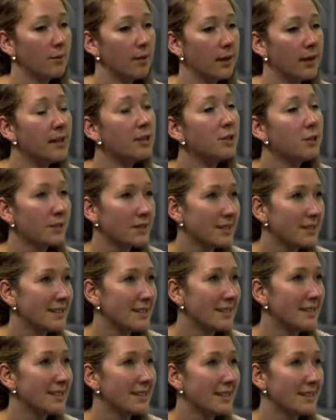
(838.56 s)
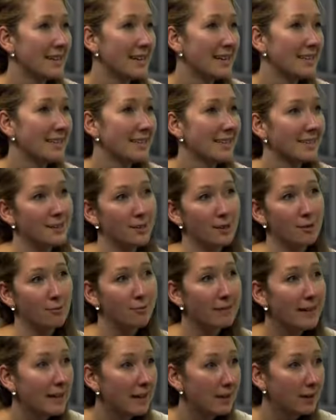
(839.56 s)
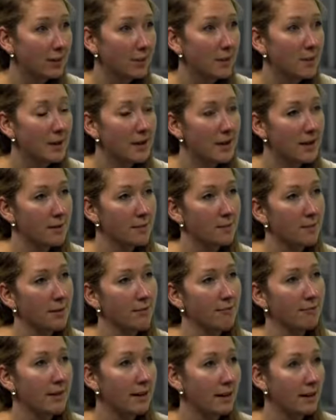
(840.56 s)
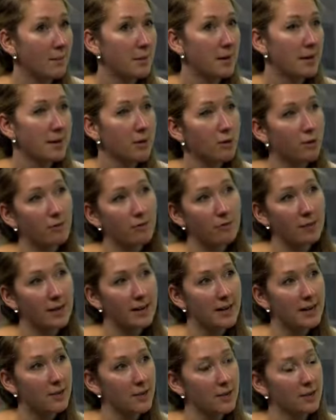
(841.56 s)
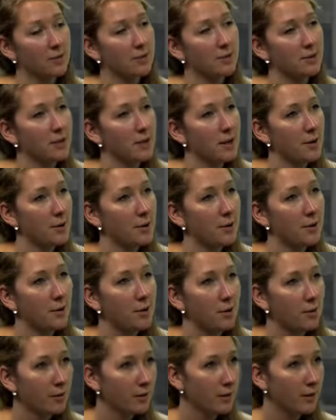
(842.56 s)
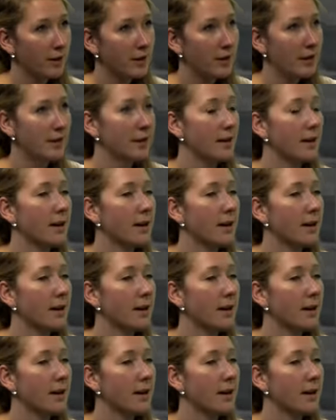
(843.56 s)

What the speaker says: interested in lending to the real economy, and by real I mean non-financial, so not the